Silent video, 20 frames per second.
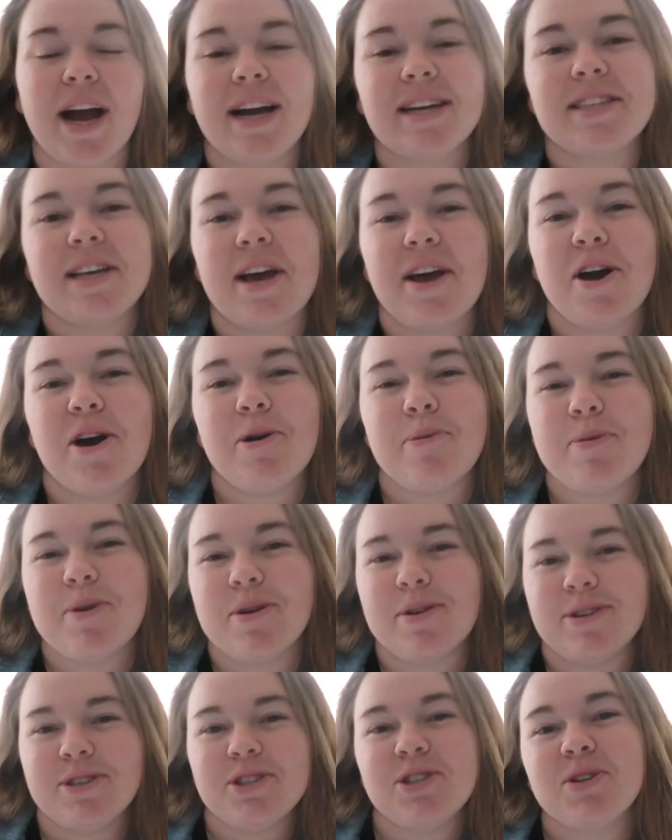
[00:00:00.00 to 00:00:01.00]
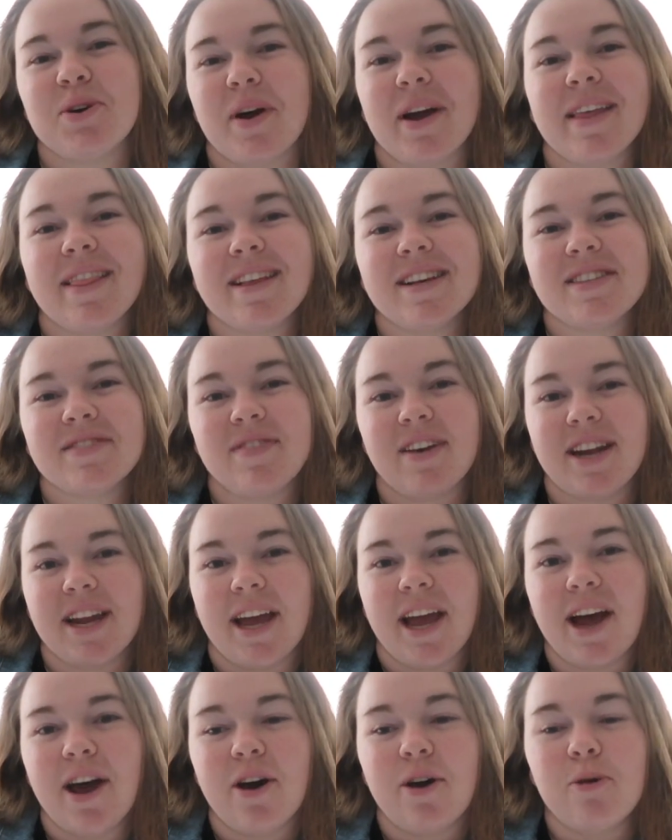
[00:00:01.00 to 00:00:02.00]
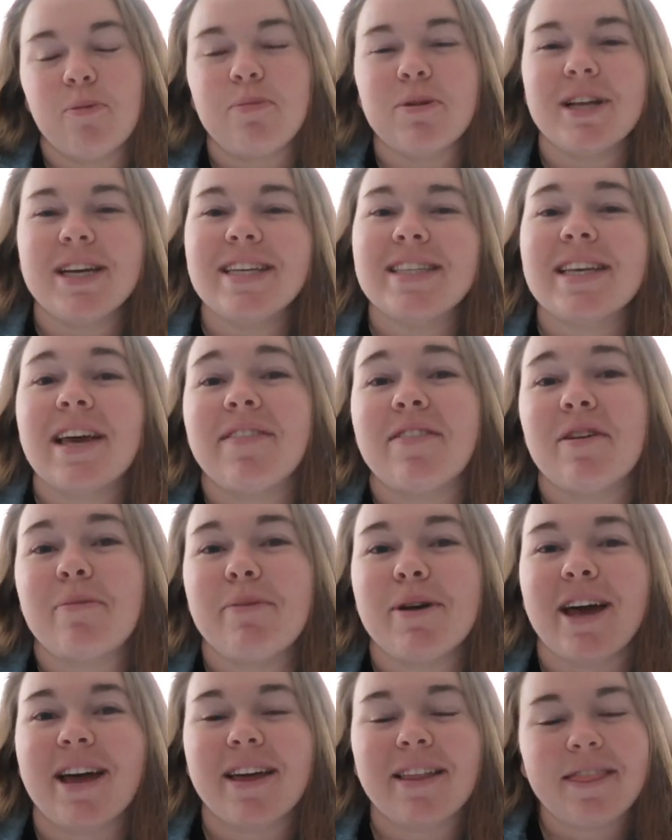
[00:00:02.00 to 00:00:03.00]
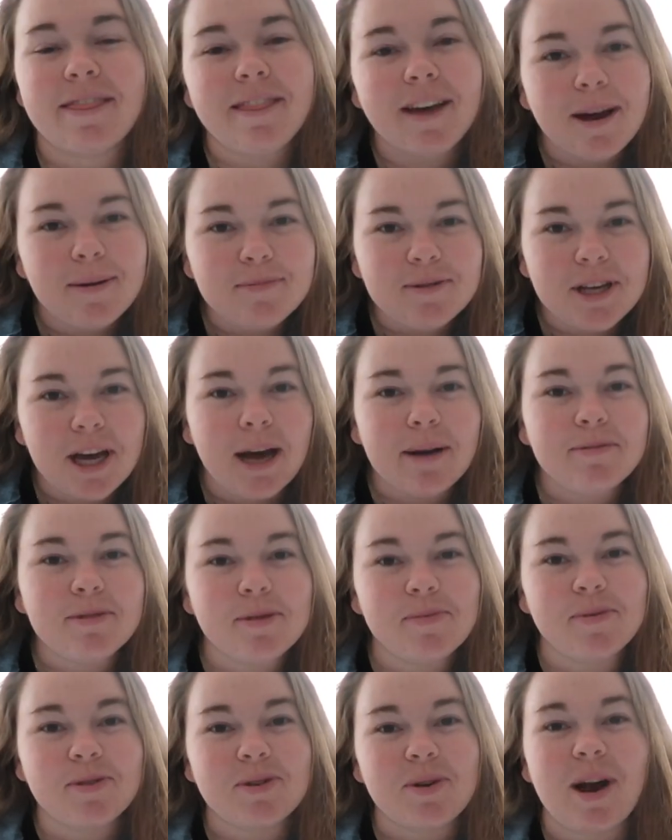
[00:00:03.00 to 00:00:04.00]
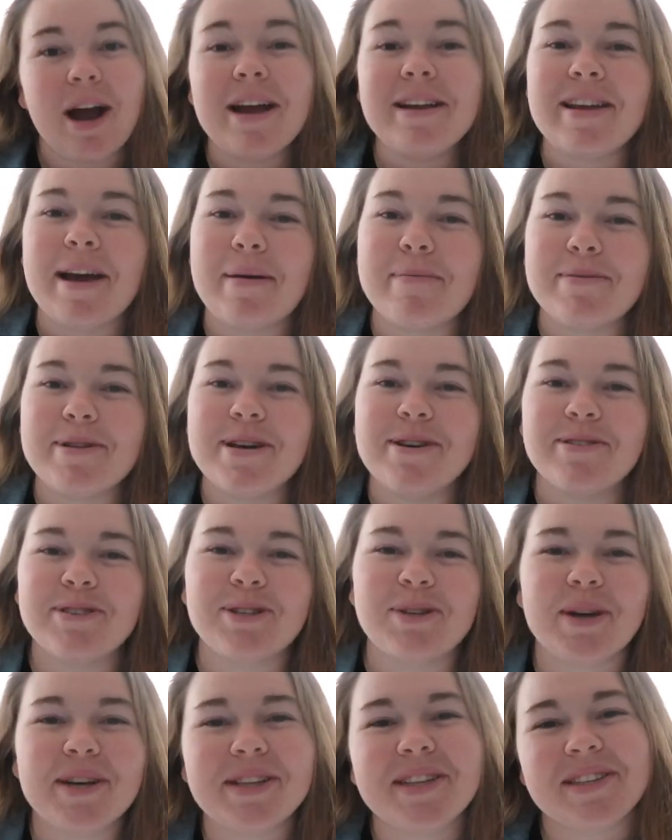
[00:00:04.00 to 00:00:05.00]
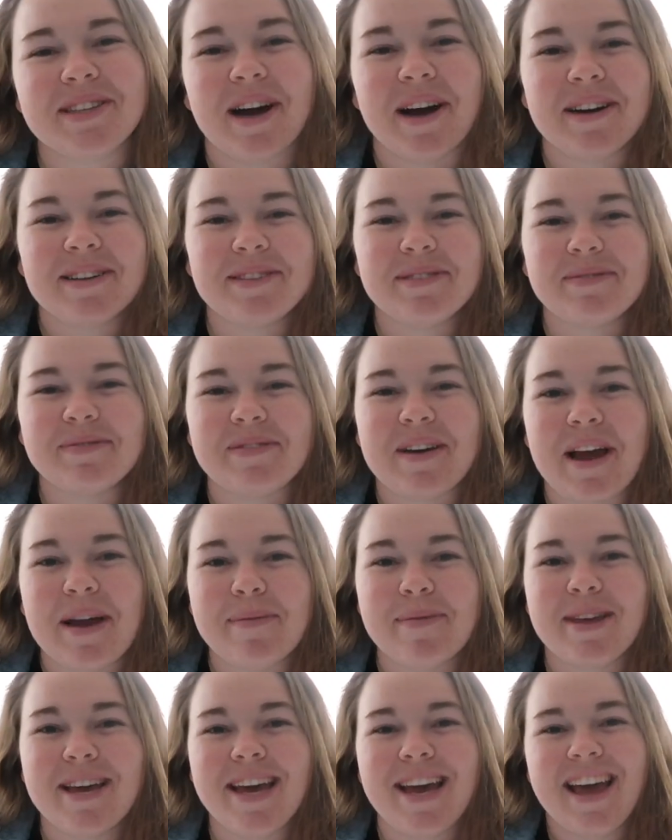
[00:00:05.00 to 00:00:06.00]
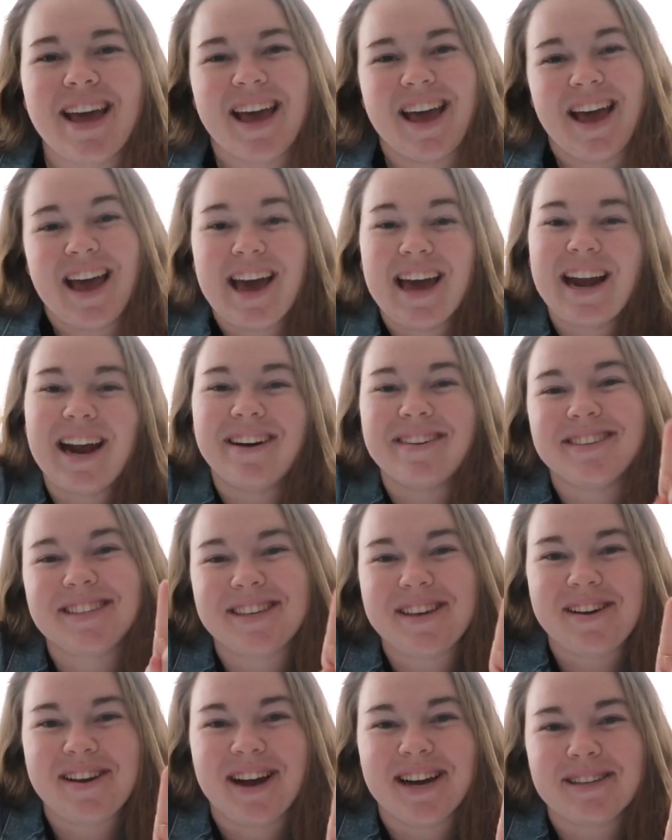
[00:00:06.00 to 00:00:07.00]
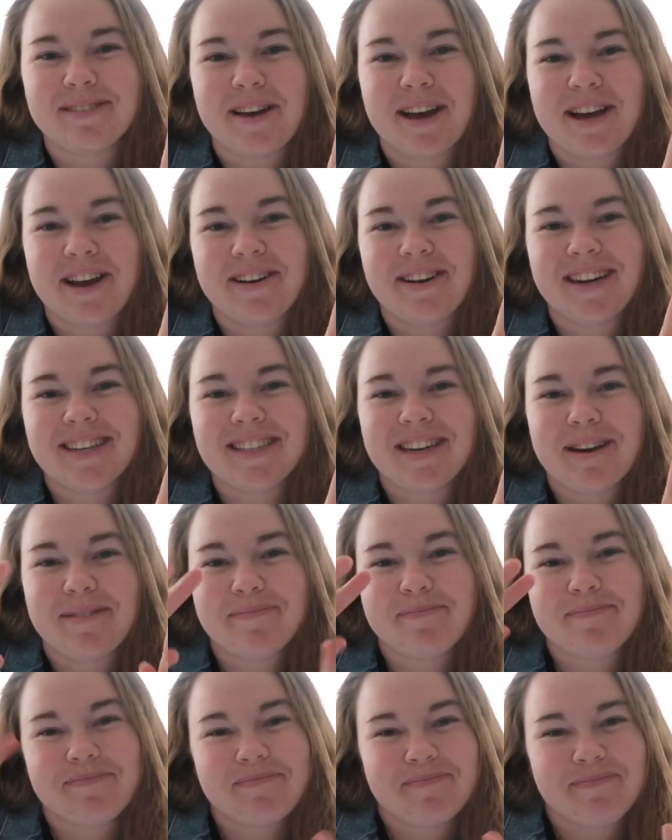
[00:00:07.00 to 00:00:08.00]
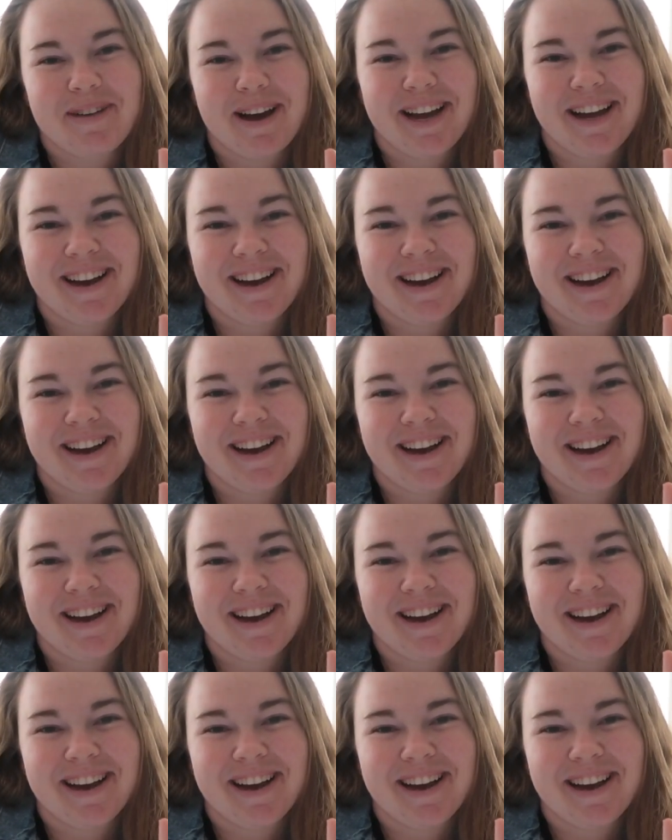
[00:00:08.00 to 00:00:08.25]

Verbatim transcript: guys, I hope you enjoyed this video. Please give it a big thumbs up, subscribe down below, join this awesome family, and I will see you guys back here next time. Bye,